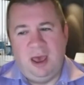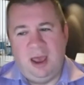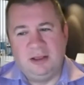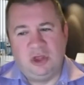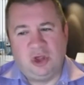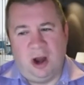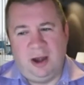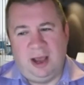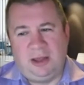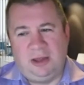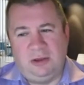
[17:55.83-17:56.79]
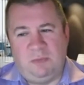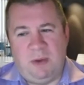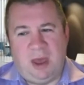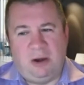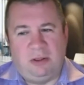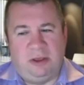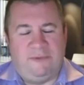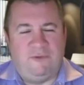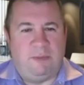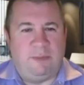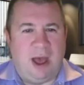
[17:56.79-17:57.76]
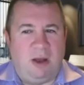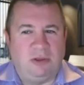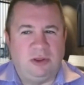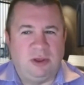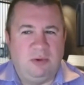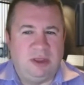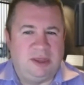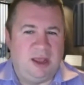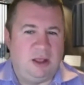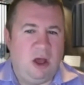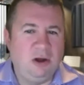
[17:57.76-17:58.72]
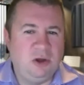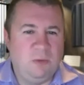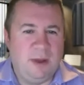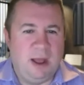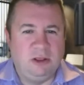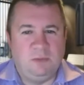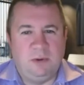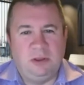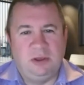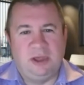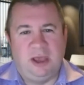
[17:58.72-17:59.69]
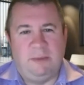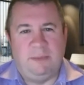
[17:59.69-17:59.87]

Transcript: And the chart actually looks better, like for a bounce. I wouldn't say a long-term bounce, but it looks like a